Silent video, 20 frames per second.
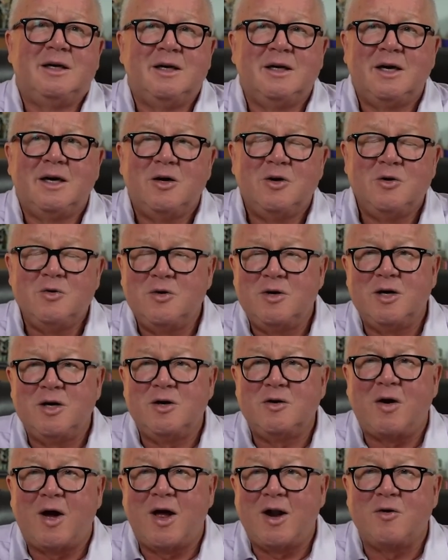Who knew?
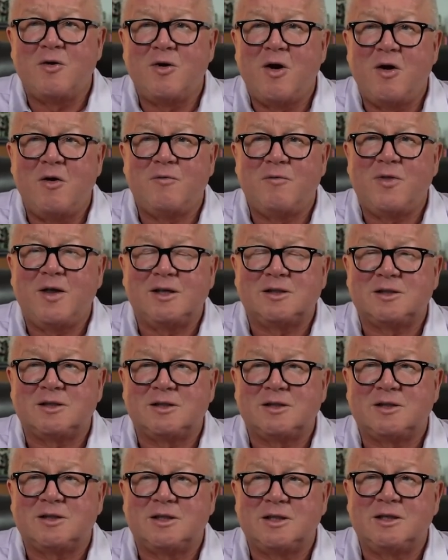I don't know if that's
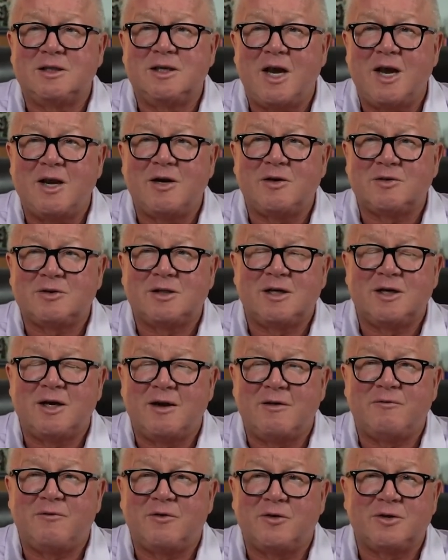just the 9 or 10
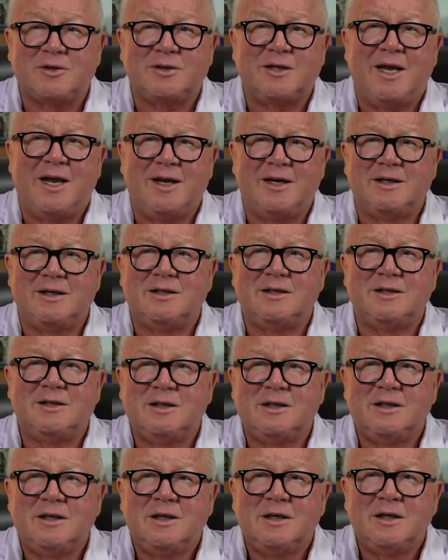I've looked at.
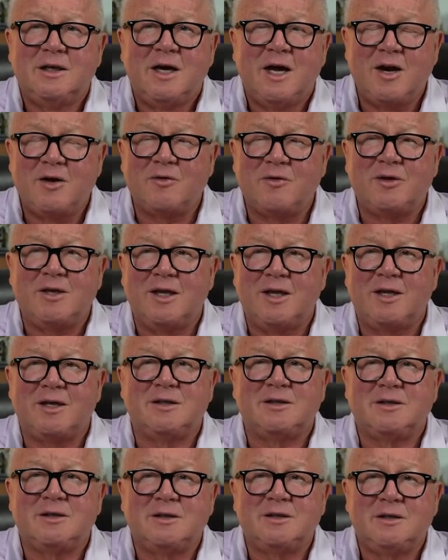Yeah. I don't get
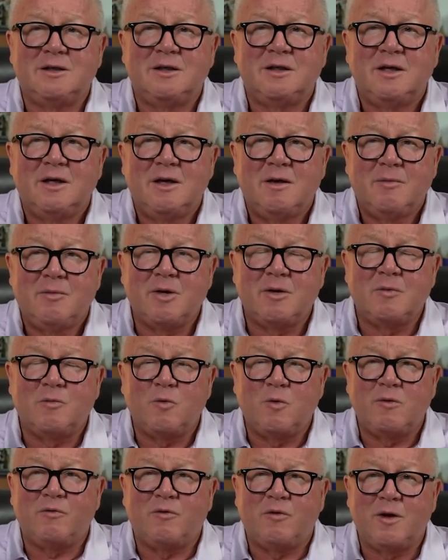it. It's but we
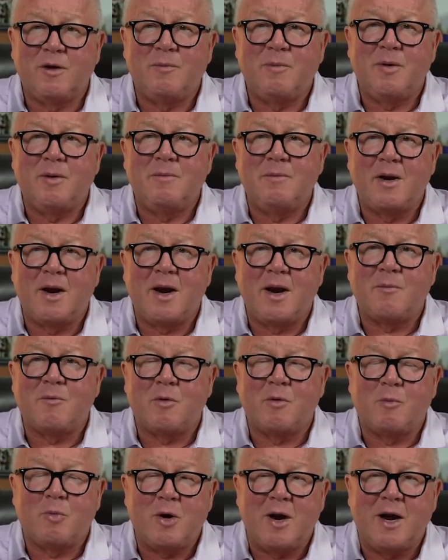flip them, and I'm real
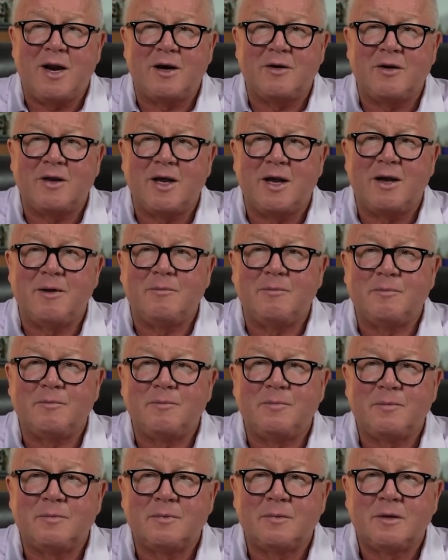proud of that.
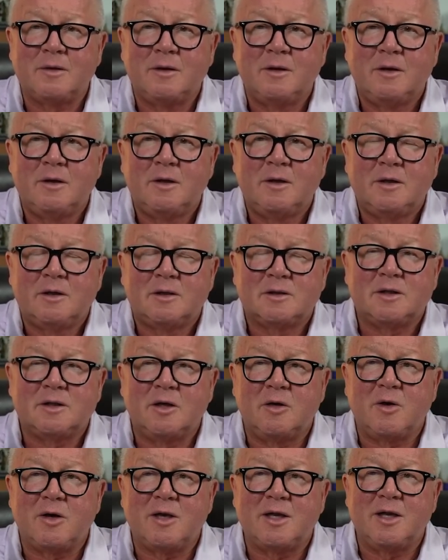So
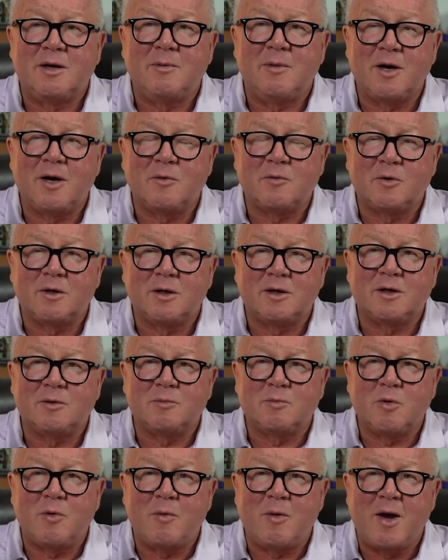I get them on a really good
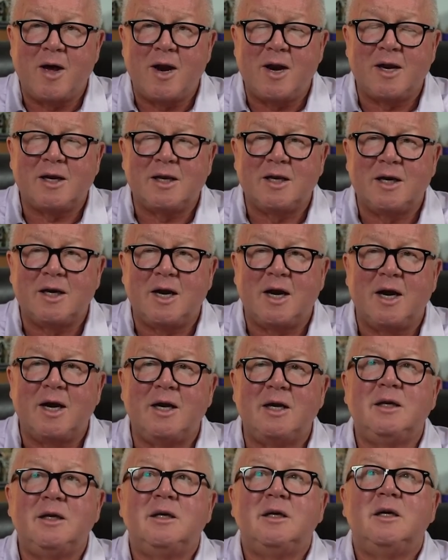probiotic, and I
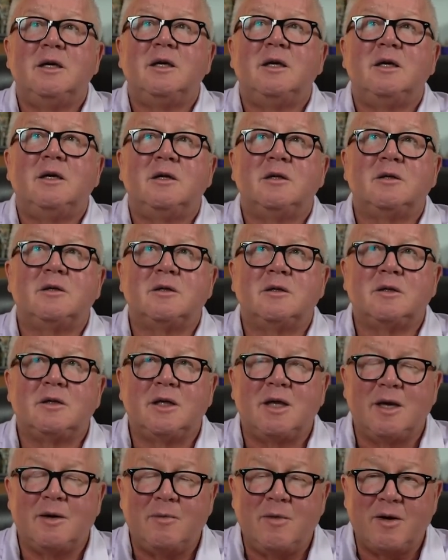get
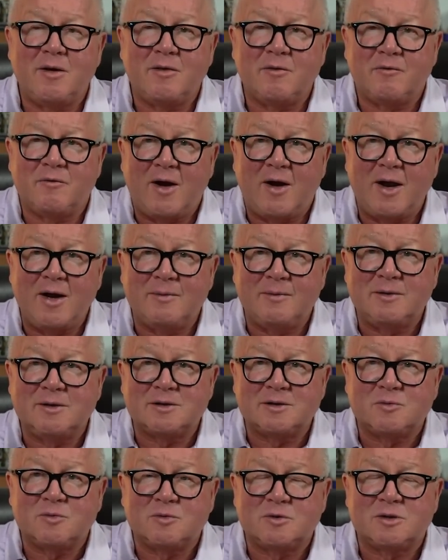them on their
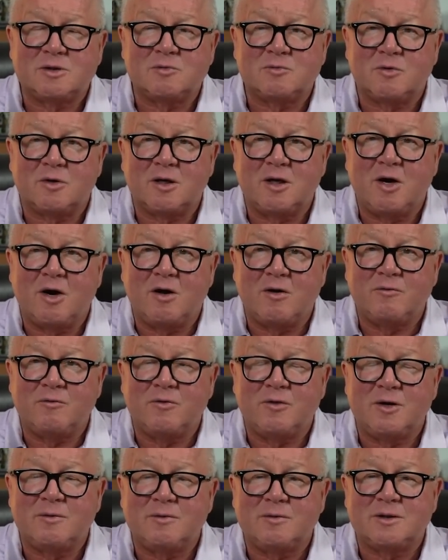vitamins, which is really hard for
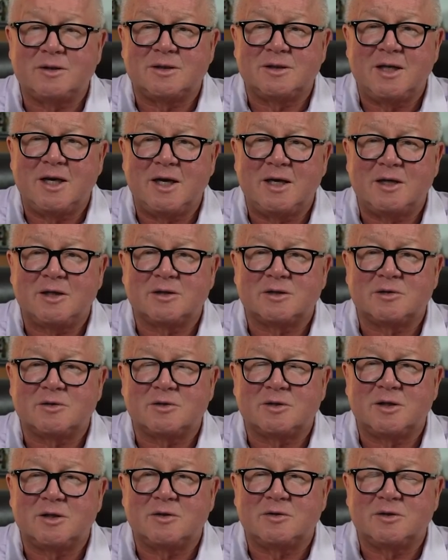them to take because they're
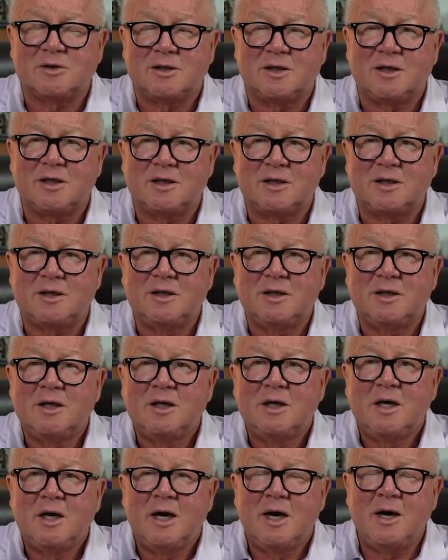so sick.
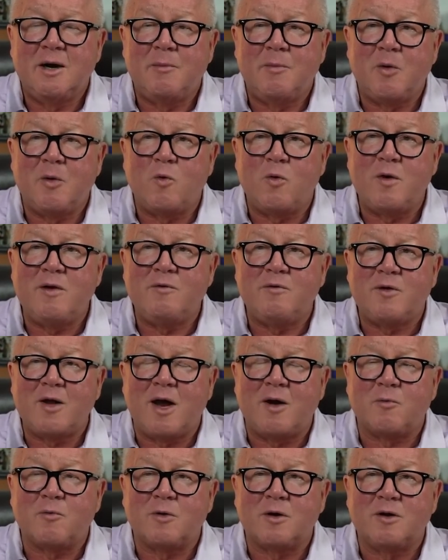But we've got
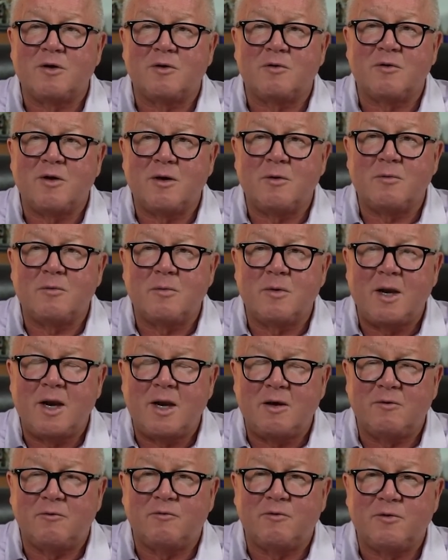rid of their
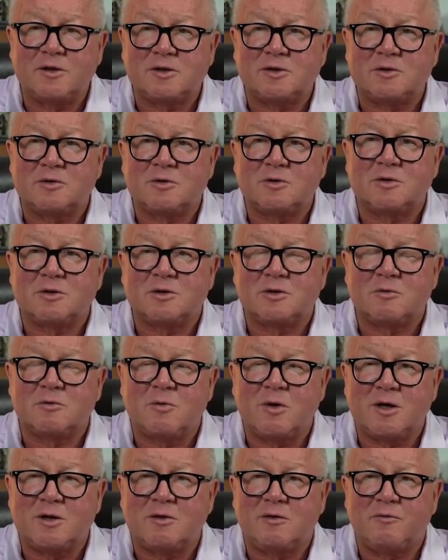anal fissures, their
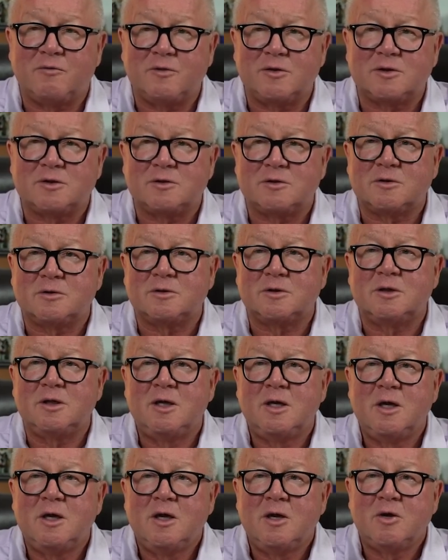rectal fissures,
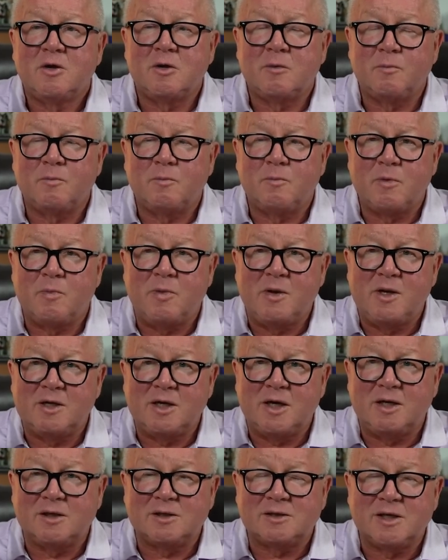the
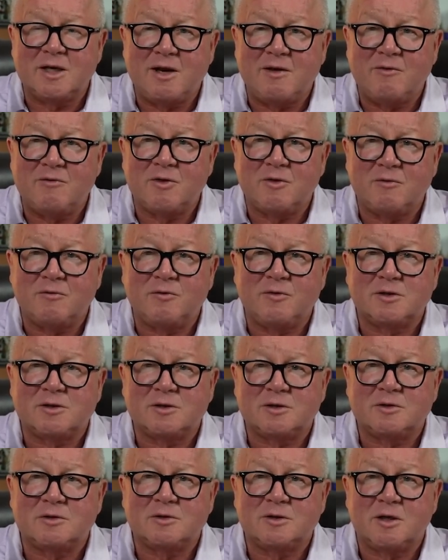pitons they have in their
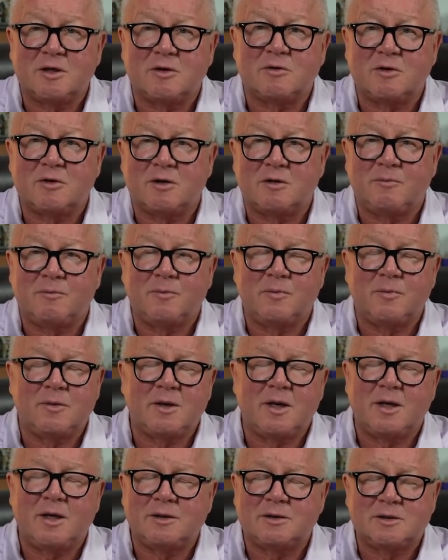fissures that are little,
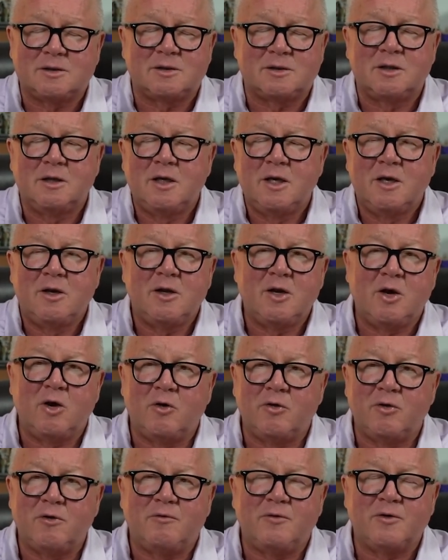they hold
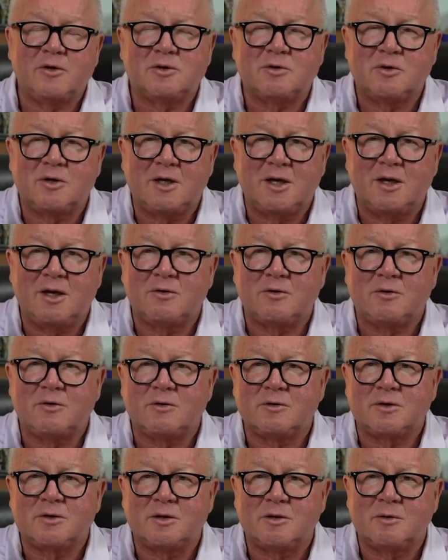the fissure together. They're
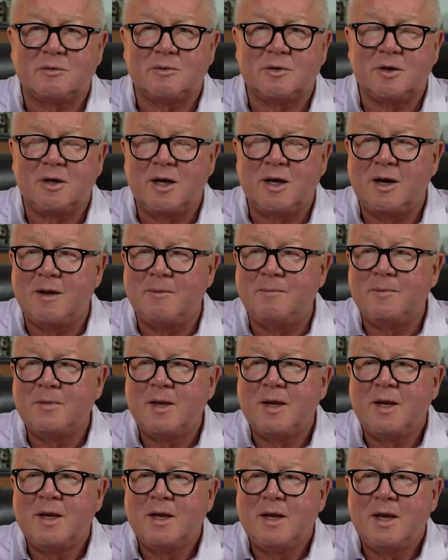terrible.
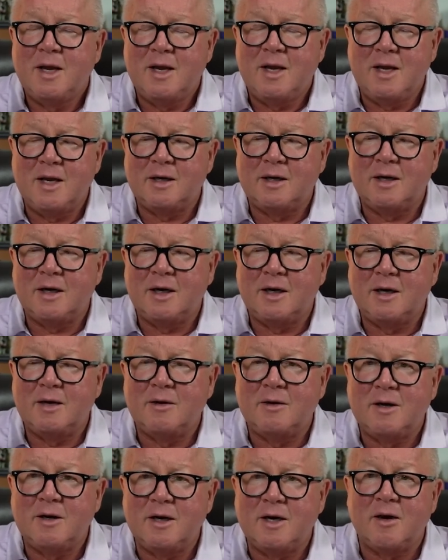And
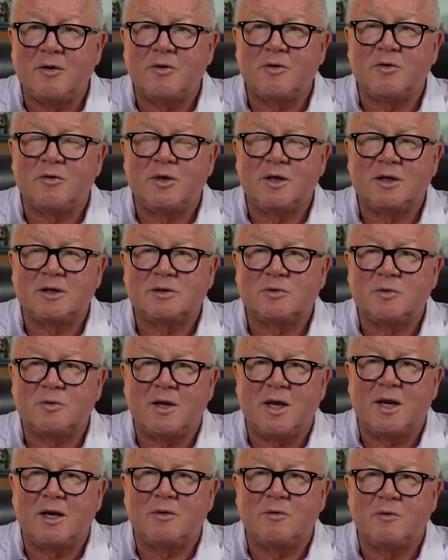other things,
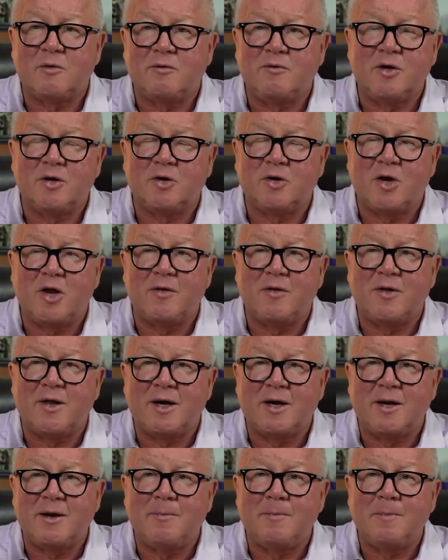we've healed all that
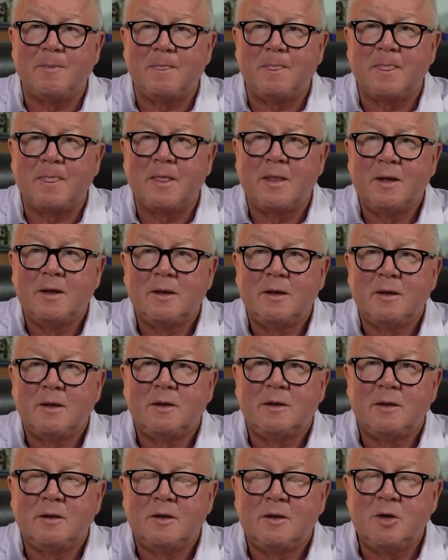up.
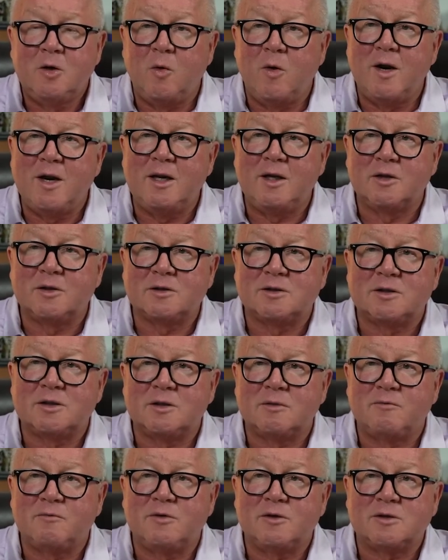You know what heals the
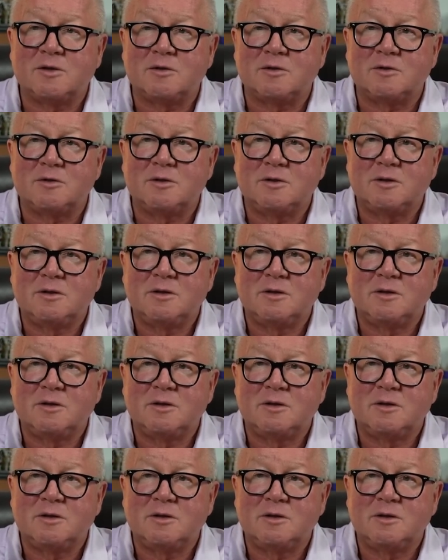fissures?